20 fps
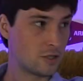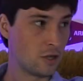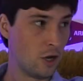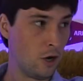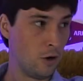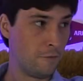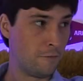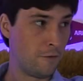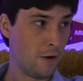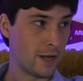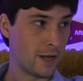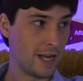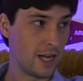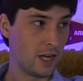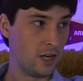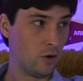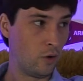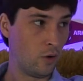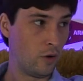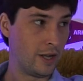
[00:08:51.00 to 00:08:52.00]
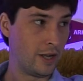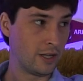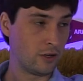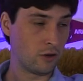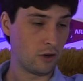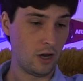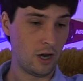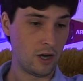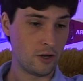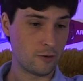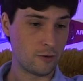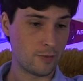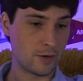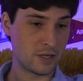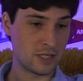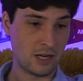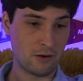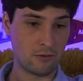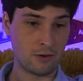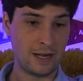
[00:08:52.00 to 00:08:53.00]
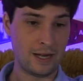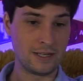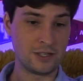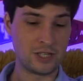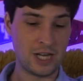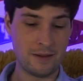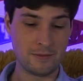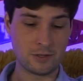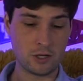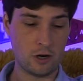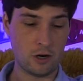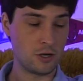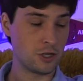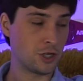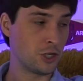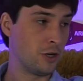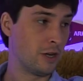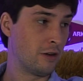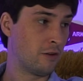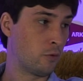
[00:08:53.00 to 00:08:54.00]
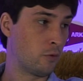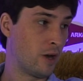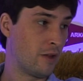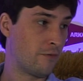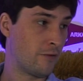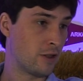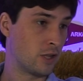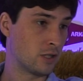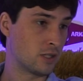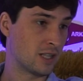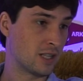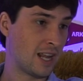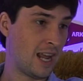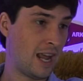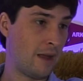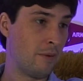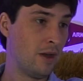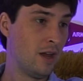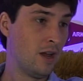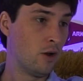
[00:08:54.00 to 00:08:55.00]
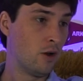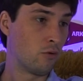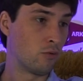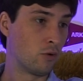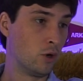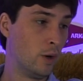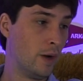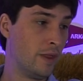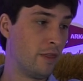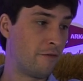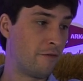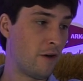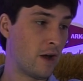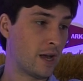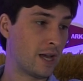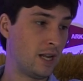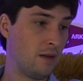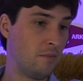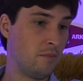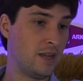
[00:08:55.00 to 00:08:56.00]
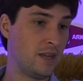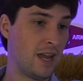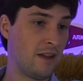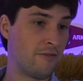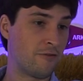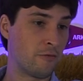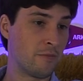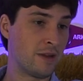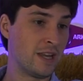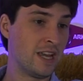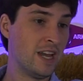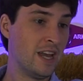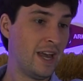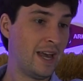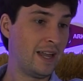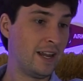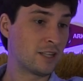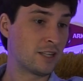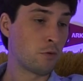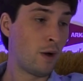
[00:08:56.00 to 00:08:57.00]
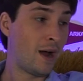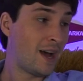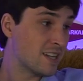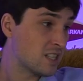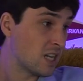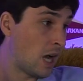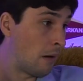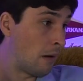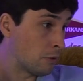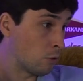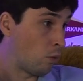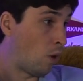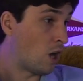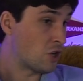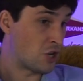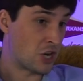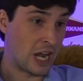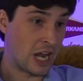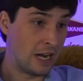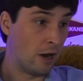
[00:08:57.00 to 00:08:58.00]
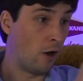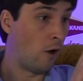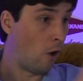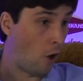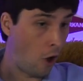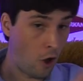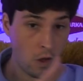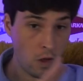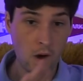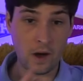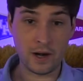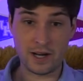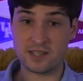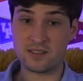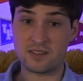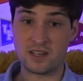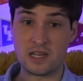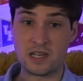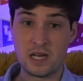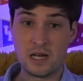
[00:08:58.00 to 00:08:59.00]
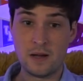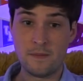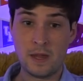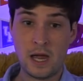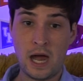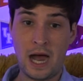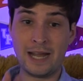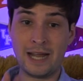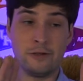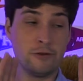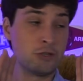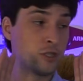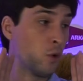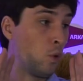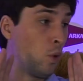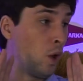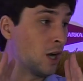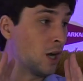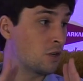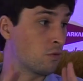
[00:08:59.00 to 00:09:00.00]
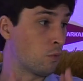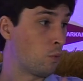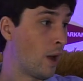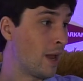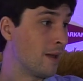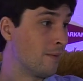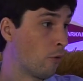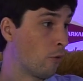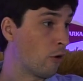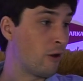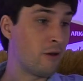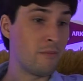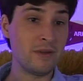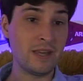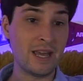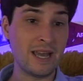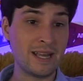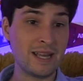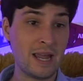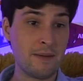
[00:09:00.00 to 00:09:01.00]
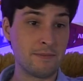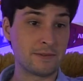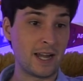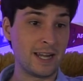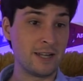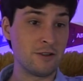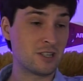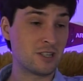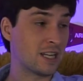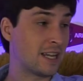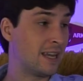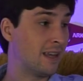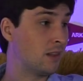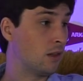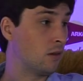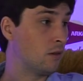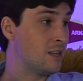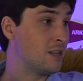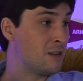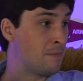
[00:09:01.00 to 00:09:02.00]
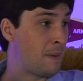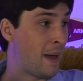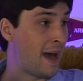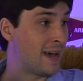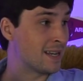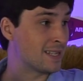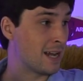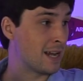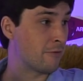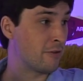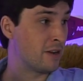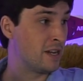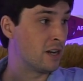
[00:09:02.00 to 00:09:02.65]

So fucking annoying. You're 100% right. Yeah. James Harden shooting 20 free throws a game ruined the fucking NBA for me, and it's why I stopped watching. In all honesty, I used to watch way more NBA games. I used to get the league pass every